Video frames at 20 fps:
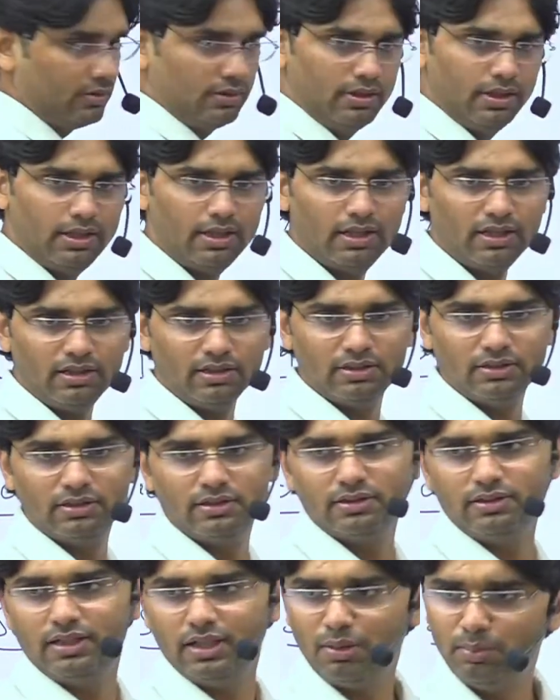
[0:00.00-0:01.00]
okay?
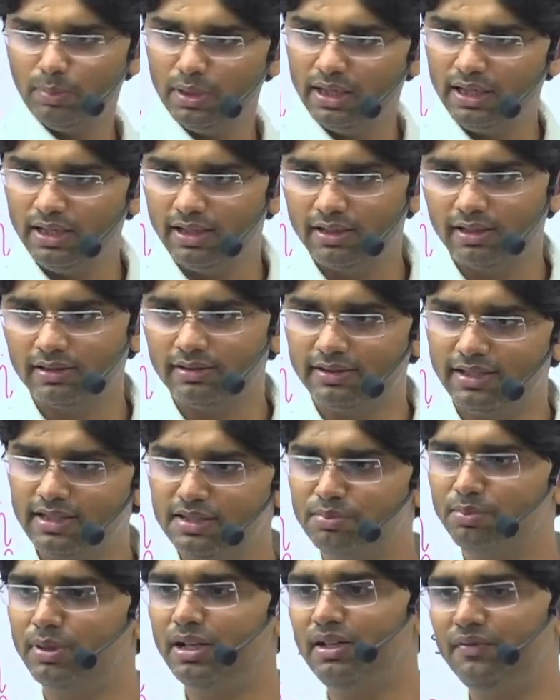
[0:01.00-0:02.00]
Then medical, this
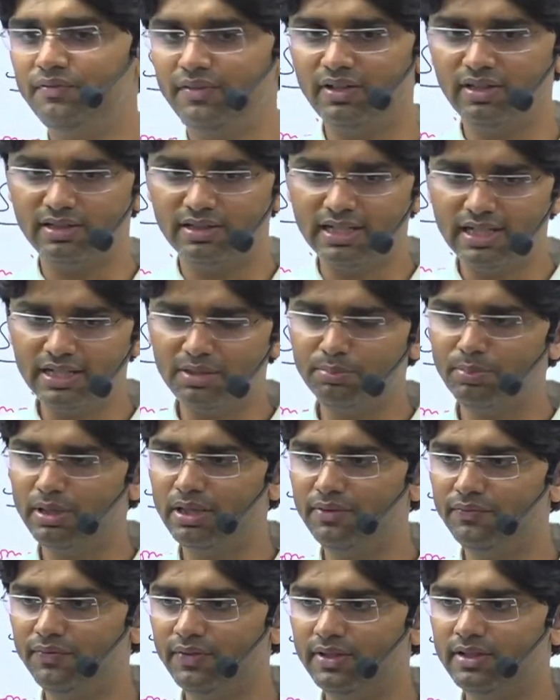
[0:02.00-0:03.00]
benefit, that
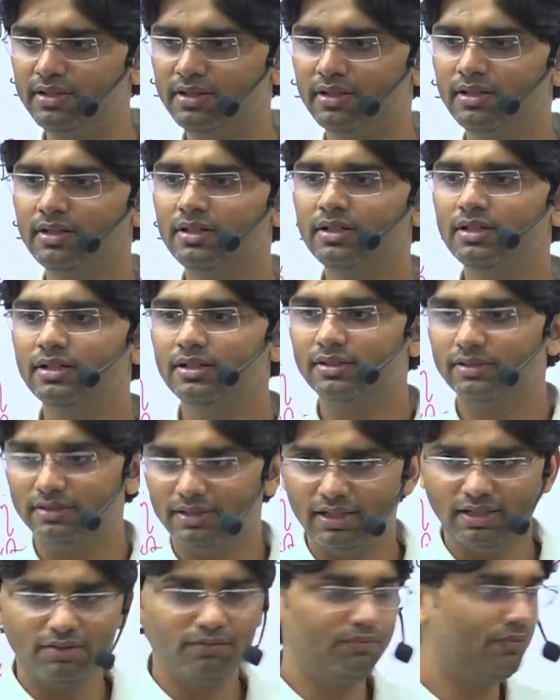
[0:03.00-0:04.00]
benefit.
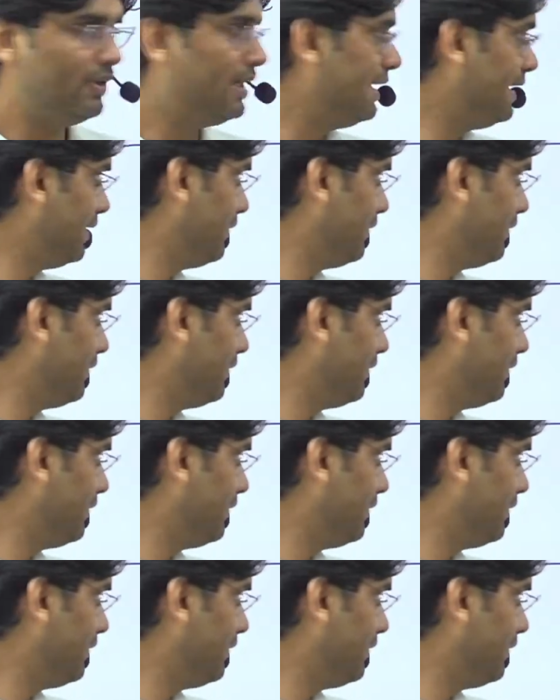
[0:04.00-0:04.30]
Then when he